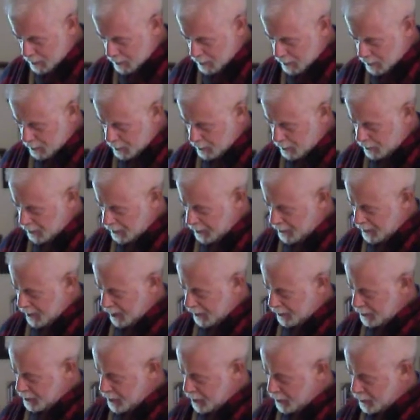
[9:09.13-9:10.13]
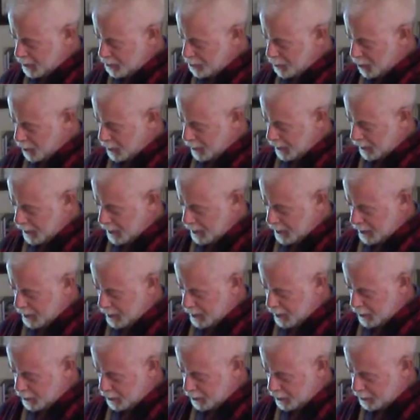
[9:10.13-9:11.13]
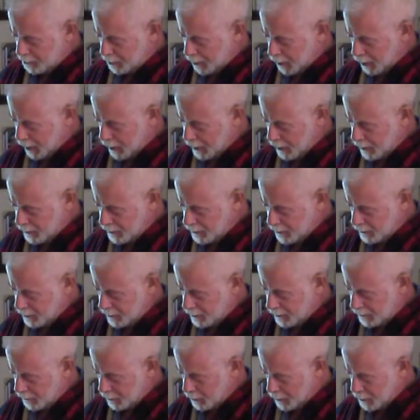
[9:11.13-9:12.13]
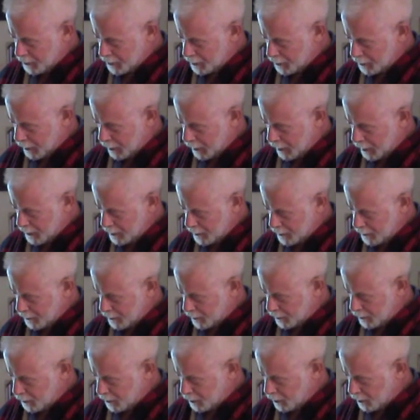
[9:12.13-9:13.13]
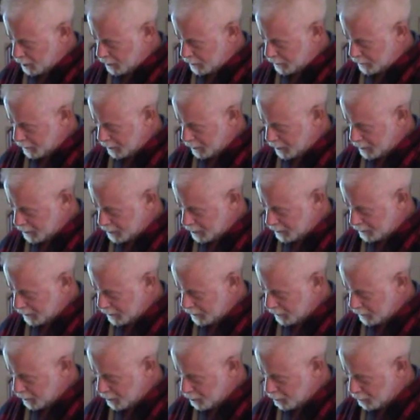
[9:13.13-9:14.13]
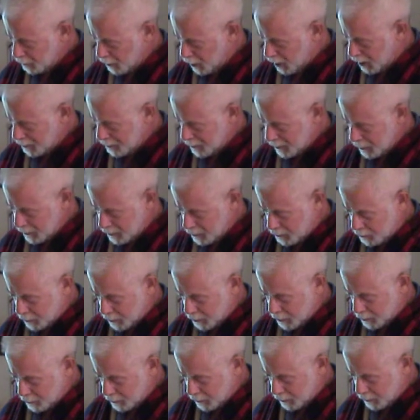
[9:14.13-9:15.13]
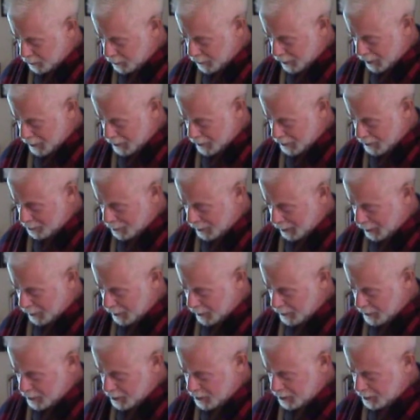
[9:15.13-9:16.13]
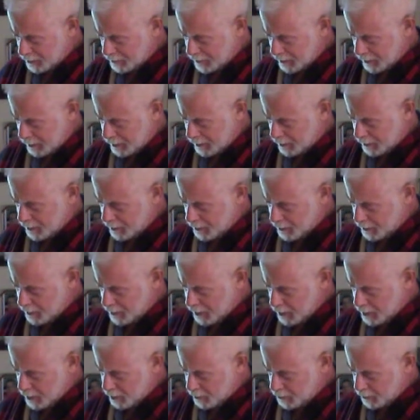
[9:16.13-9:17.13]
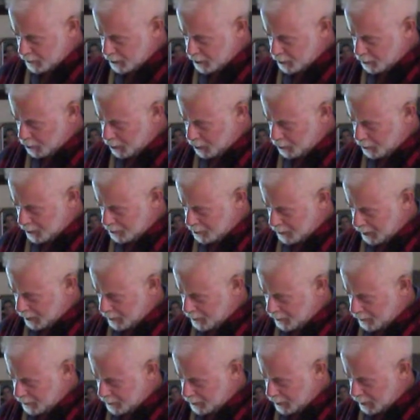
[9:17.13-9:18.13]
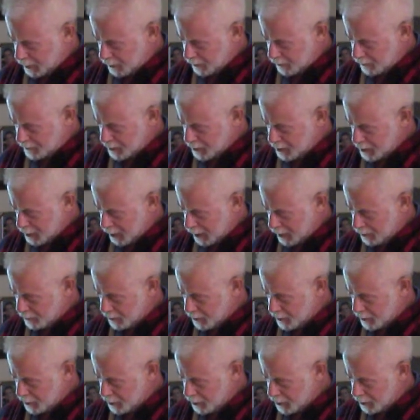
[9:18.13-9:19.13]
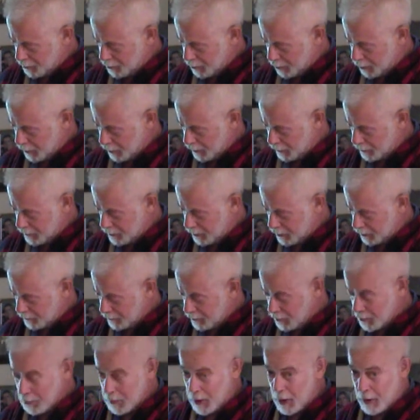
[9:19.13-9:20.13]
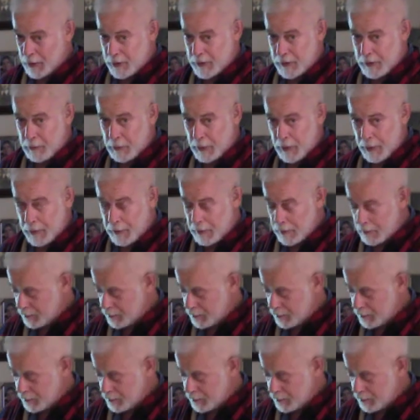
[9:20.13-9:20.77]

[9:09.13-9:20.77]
Early that next morning, just prior to first light and the song fest of a few robins which would transpire, Sylvia was awoken by the sound of sirens somewhere a few blocks away.